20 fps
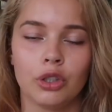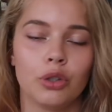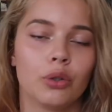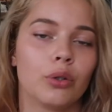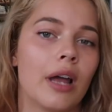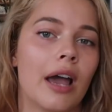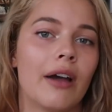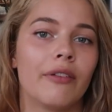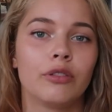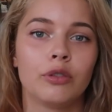You
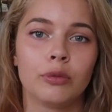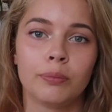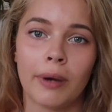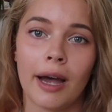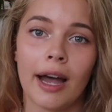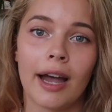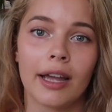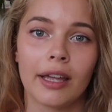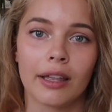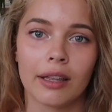don't have to
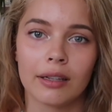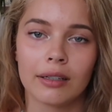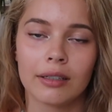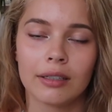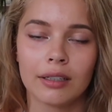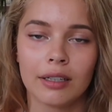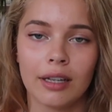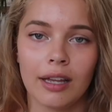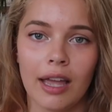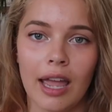buy
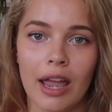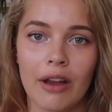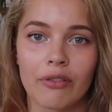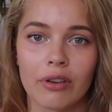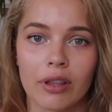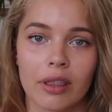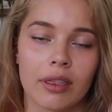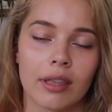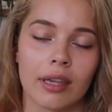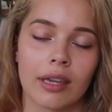
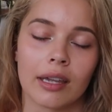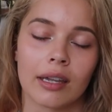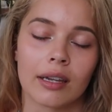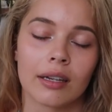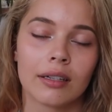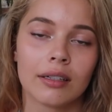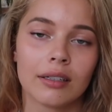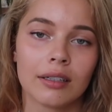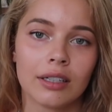everything.